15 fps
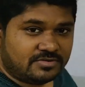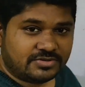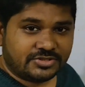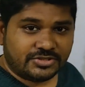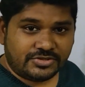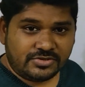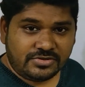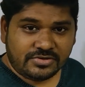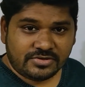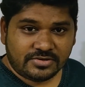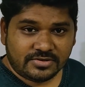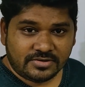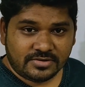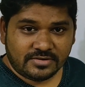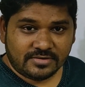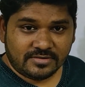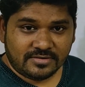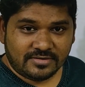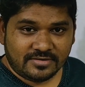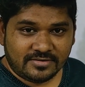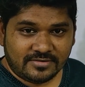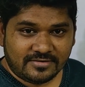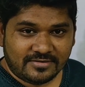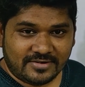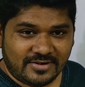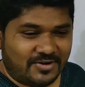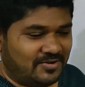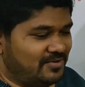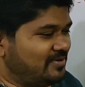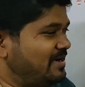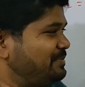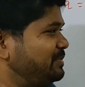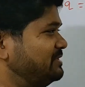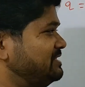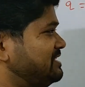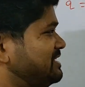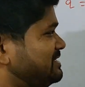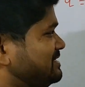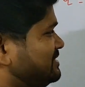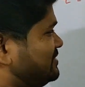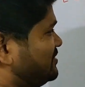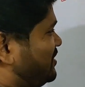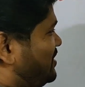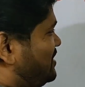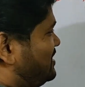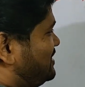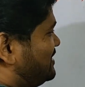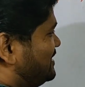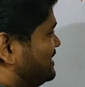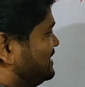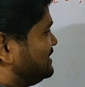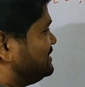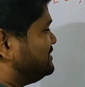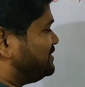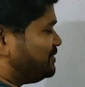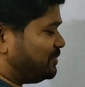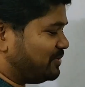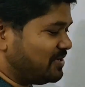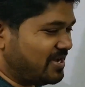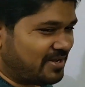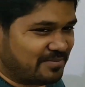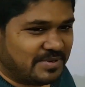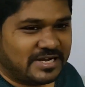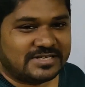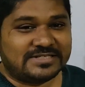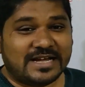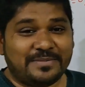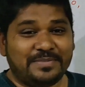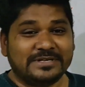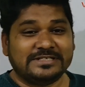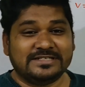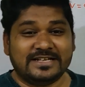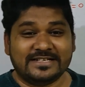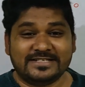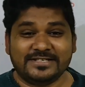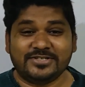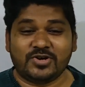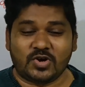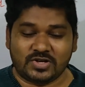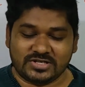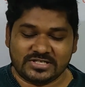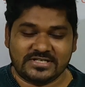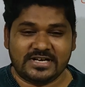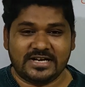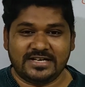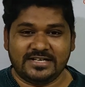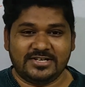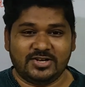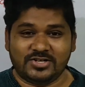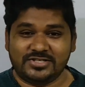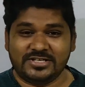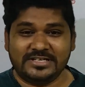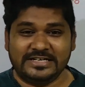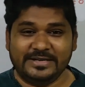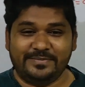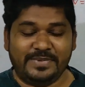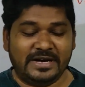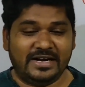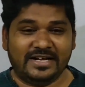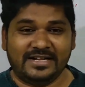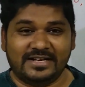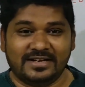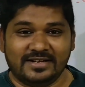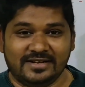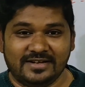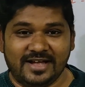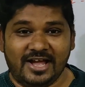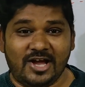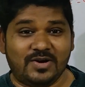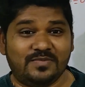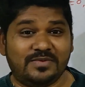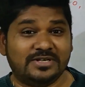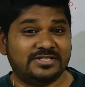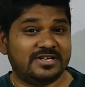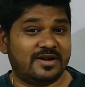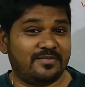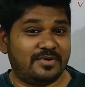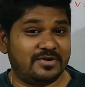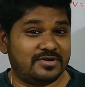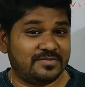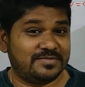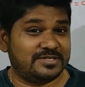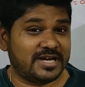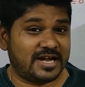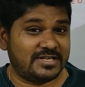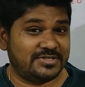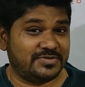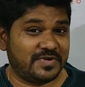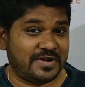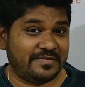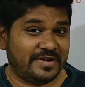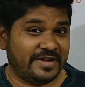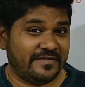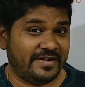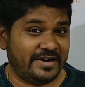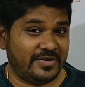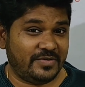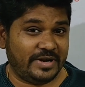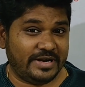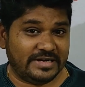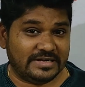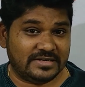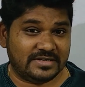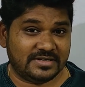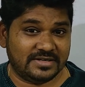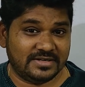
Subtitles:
0? No, capacitance is not 0, because capacitance is constant. It doesn't depend on how much amount of charge you have given to it.